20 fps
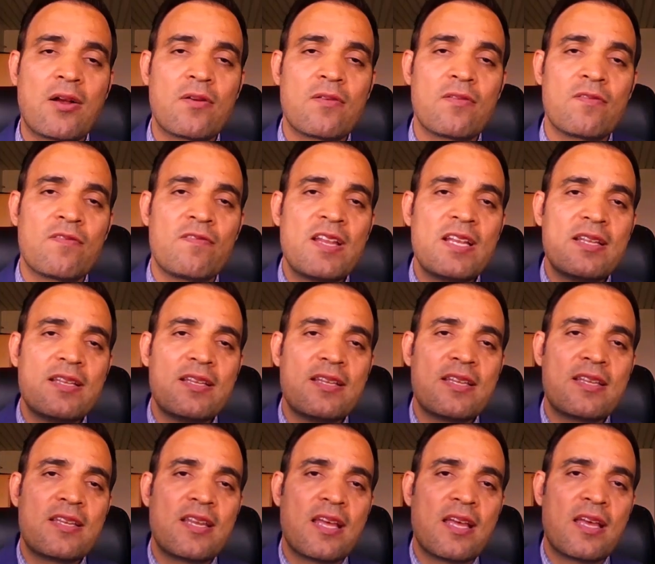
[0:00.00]

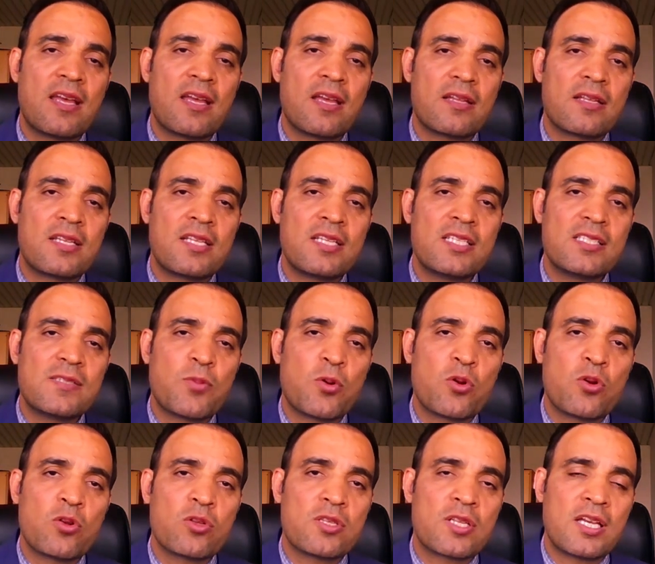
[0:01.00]
when these
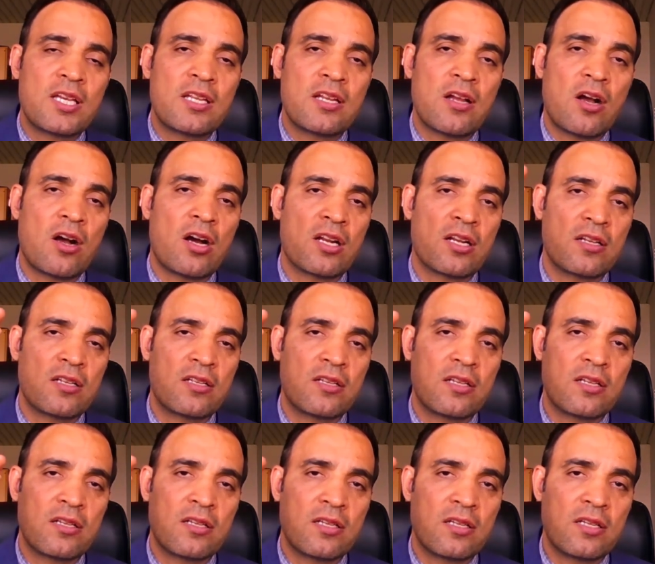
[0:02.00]
proteins
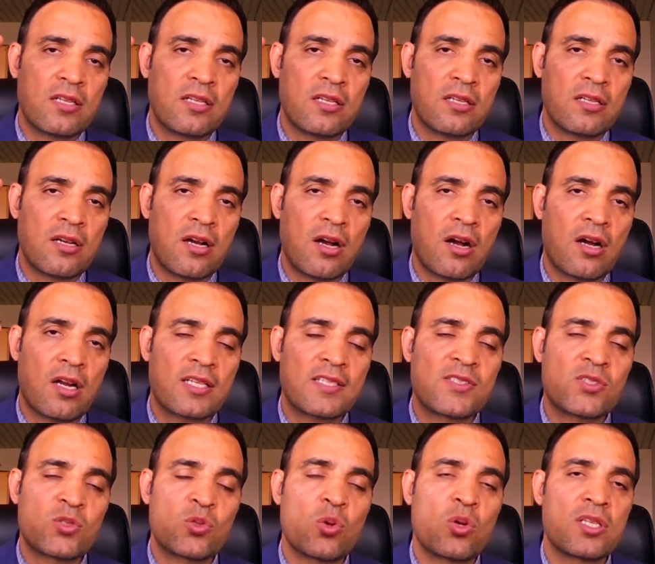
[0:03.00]
are
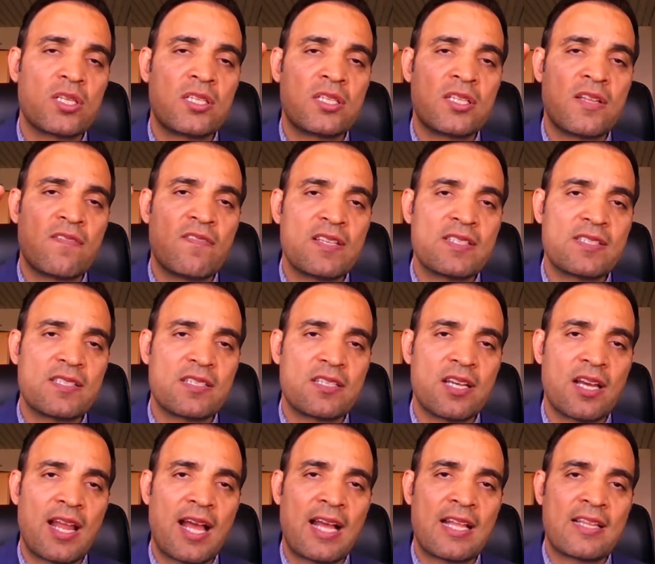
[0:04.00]
stored in the
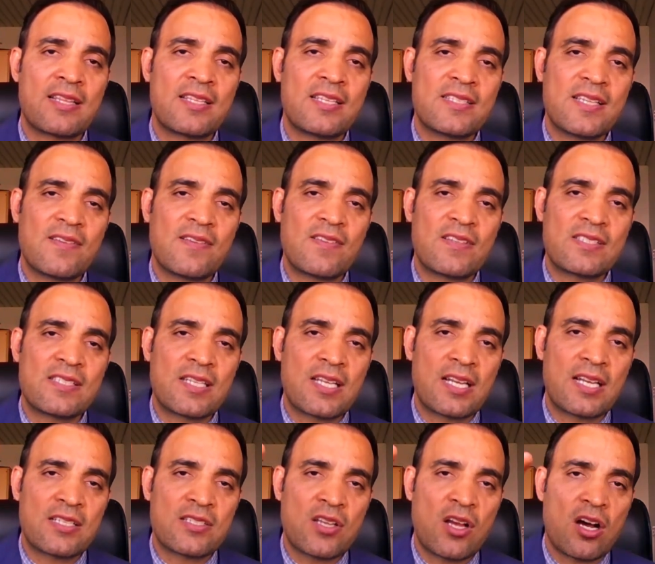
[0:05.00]
vesicle, and these
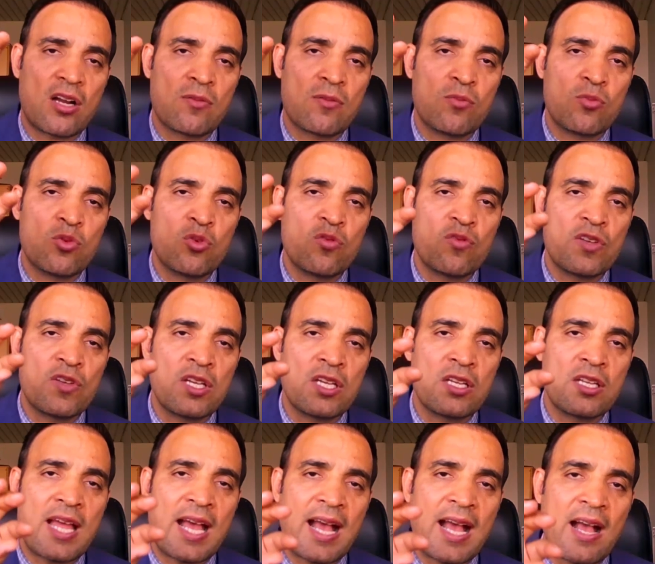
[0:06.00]
vesicles are moving
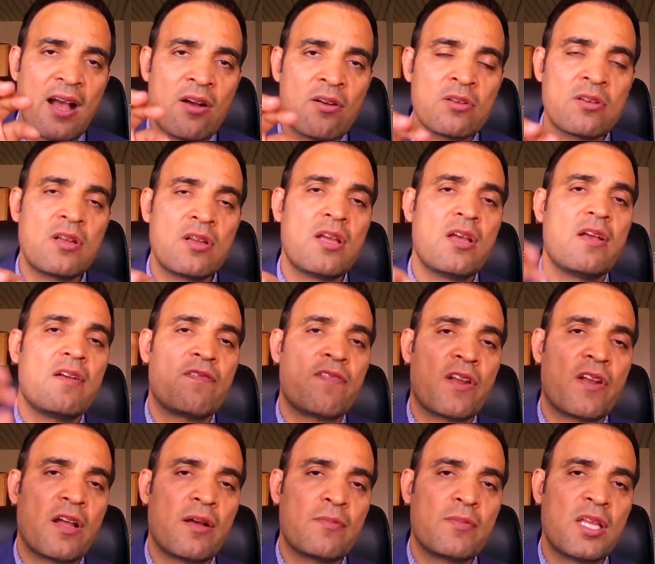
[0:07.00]
down
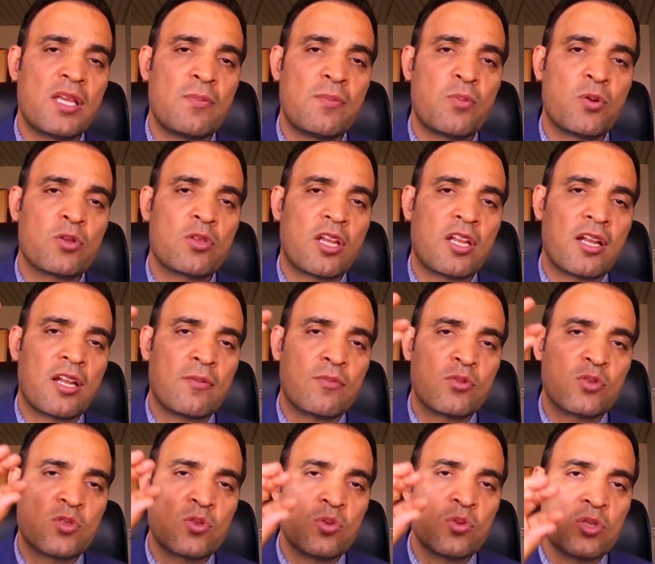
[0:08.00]
from the
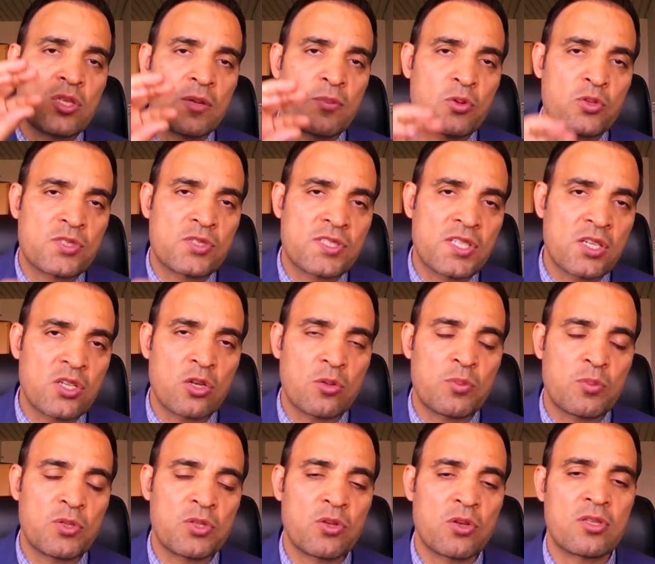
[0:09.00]
hypothalamus to the posterior
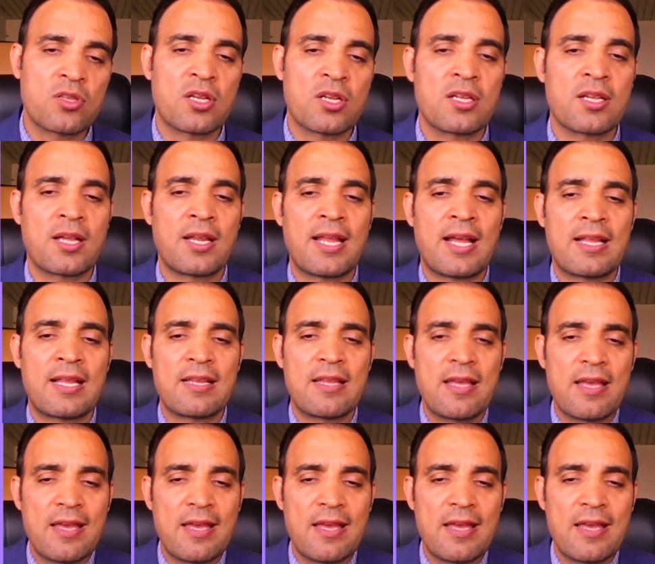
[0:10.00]
pituitary gland,